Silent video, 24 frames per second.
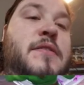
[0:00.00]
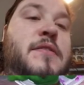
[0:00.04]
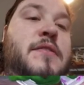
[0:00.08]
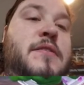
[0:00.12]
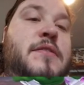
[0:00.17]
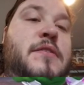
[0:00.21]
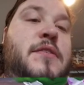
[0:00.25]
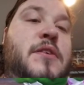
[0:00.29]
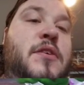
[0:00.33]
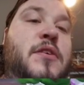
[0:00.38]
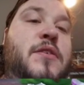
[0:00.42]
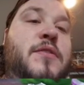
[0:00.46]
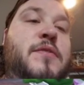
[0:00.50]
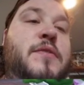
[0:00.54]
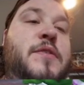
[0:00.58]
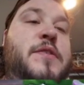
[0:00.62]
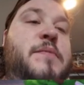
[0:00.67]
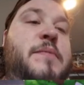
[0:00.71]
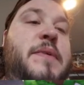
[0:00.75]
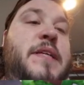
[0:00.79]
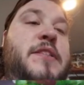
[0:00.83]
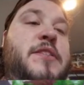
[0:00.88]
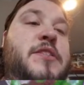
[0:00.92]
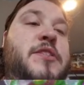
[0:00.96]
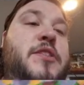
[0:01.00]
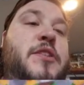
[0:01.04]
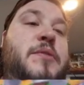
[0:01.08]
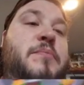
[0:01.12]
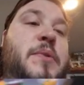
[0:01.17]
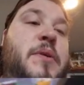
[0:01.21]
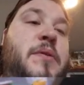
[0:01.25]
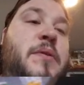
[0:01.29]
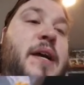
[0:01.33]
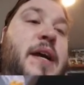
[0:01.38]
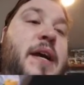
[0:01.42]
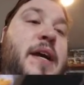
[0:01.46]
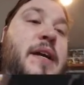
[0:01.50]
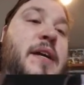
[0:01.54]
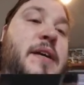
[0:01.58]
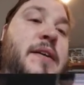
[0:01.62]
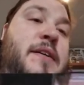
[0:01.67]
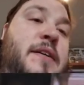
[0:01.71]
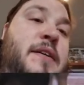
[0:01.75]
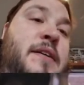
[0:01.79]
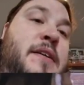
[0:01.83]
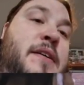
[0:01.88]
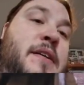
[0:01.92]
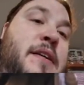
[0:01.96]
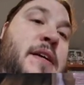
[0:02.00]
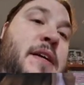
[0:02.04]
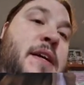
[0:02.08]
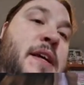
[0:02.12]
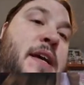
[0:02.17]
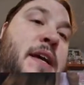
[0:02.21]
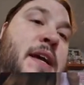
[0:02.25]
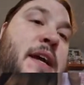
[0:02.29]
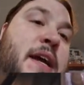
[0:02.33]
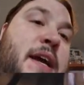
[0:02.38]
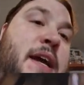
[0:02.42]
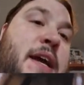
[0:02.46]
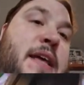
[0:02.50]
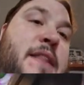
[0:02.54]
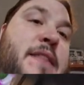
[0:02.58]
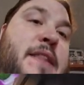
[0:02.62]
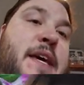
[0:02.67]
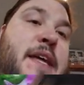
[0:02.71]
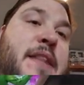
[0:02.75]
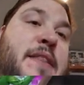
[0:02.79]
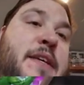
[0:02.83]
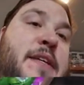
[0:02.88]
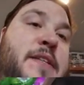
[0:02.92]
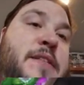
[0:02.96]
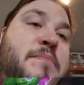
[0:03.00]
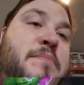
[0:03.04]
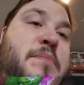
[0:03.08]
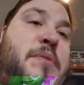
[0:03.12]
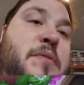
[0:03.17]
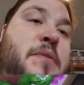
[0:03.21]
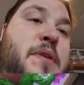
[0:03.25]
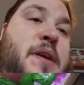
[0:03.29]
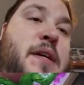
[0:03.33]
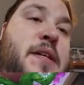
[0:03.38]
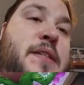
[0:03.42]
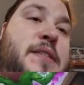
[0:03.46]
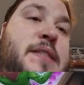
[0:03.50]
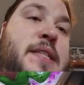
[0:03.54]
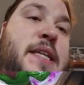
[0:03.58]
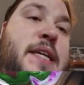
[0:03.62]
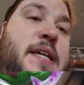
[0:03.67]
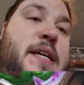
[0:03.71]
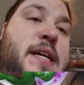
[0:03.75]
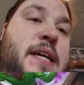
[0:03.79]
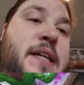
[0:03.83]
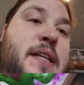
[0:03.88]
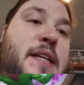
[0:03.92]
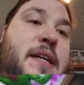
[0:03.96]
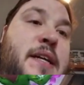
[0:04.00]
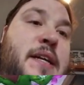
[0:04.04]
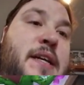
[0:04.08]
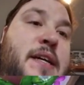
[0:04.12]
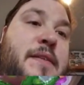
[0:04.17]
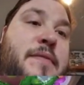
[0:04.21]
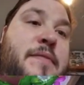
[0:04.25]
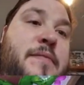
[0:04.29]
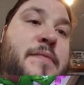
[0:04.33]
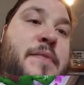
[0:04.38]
gold, which means super rare, and then this bronzy color,